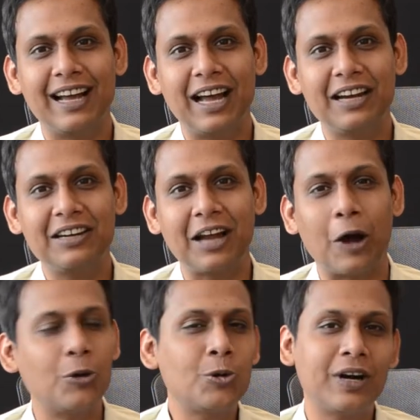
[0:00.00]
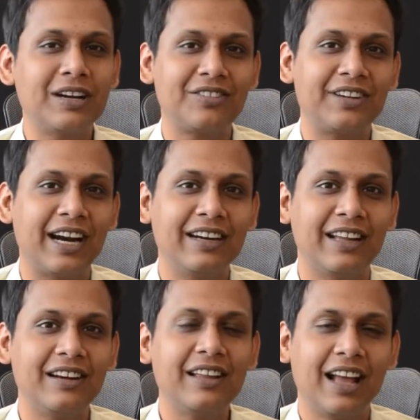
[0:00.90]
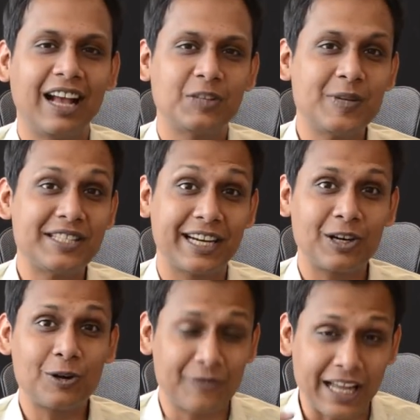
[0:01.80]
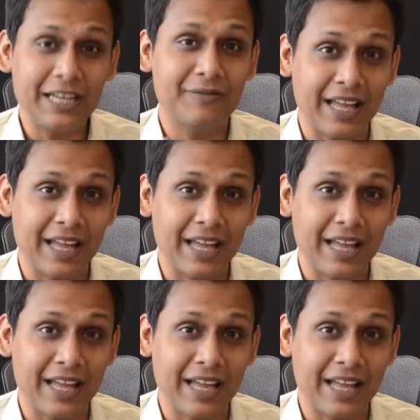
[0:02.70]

and how to understand it has been set out very,